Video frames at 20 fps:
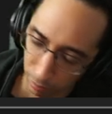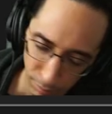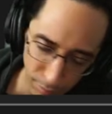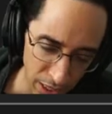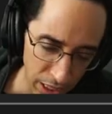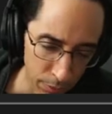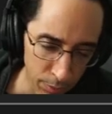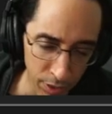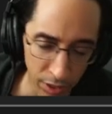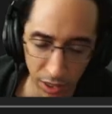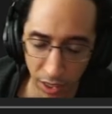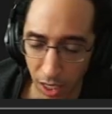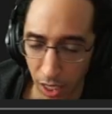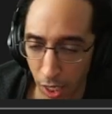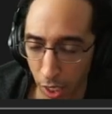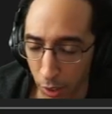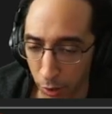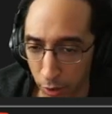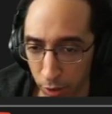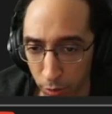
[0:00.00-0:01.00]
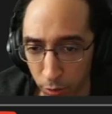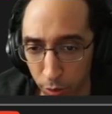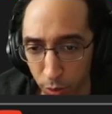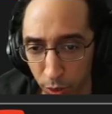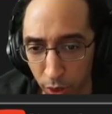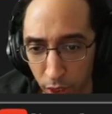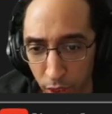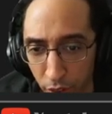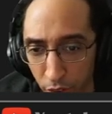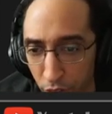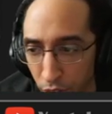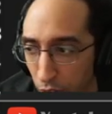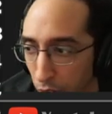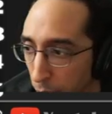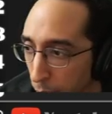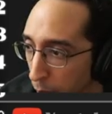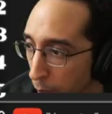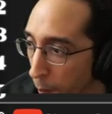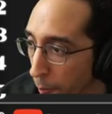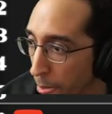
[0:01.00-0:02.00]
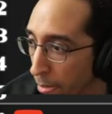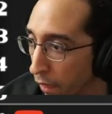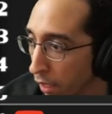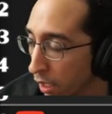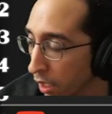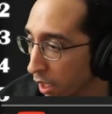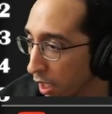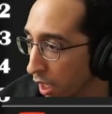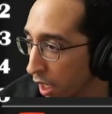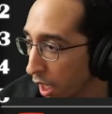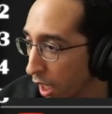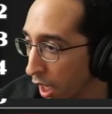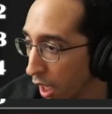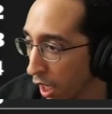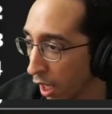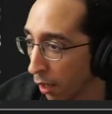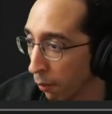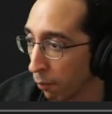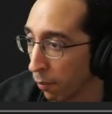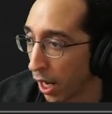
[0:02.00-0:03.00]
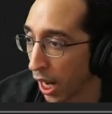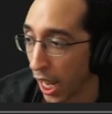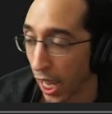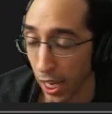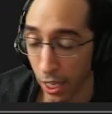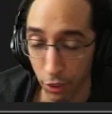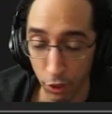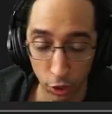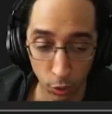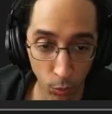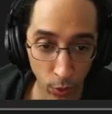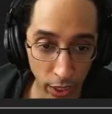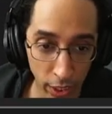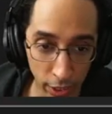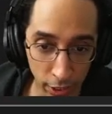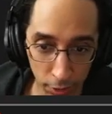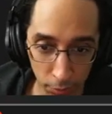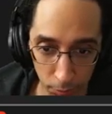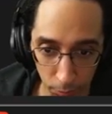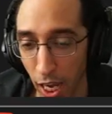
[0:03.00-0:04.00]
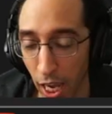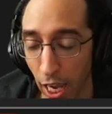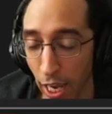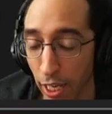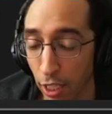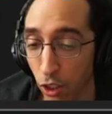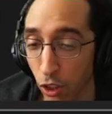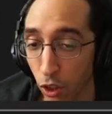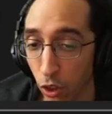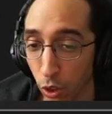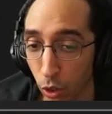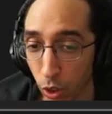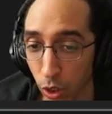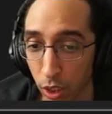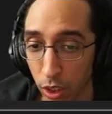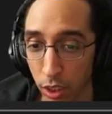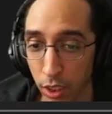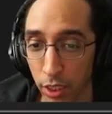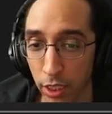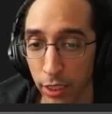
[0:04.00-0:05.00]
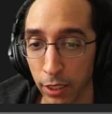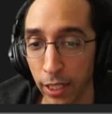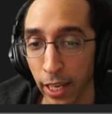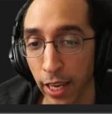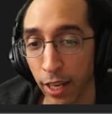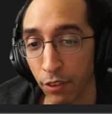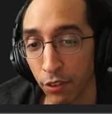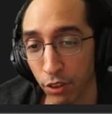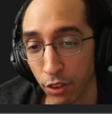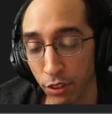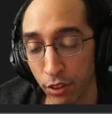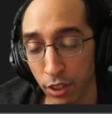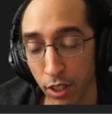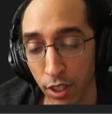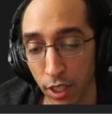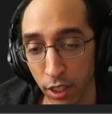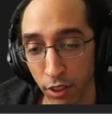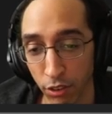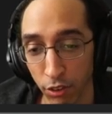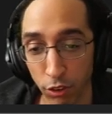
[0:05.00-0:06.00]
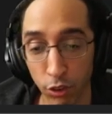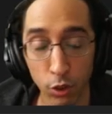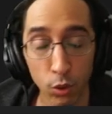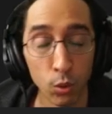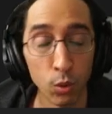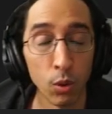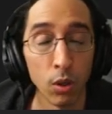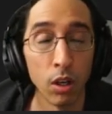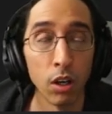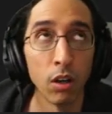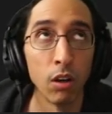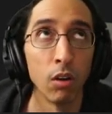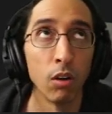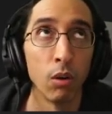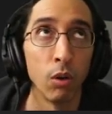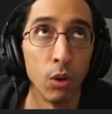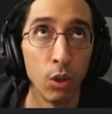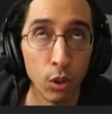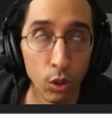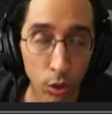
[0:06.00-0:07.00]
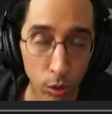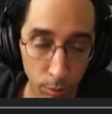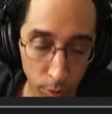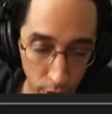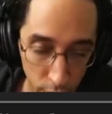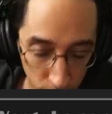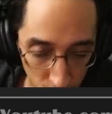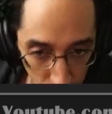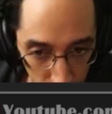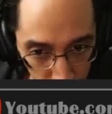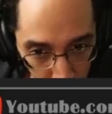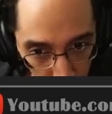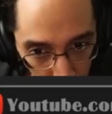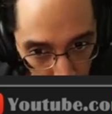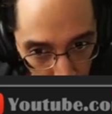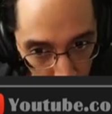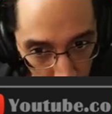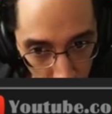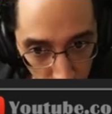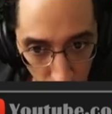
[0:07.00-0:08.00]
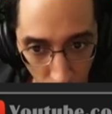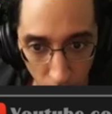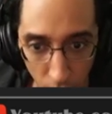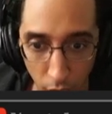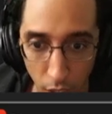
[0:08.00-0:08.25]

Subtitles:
Maybe. I don't know. Who cares? Either way, I could, in answer to this, do a whole bunch of different things.